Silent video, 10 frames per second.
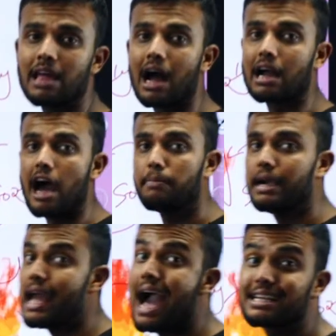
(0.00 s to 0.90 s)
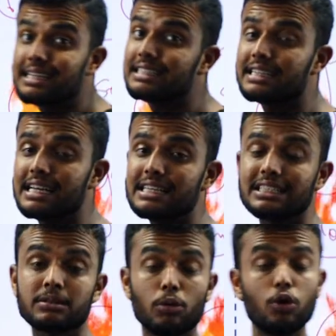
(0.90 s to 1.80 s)
the carbon dioxide is
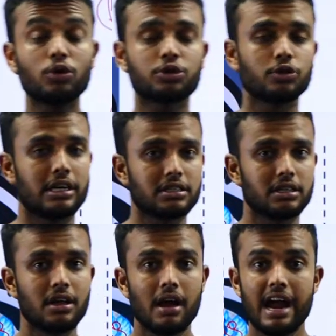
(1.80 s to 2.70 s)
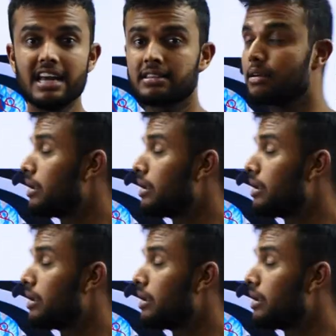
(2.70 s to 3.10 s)
releases, look students, it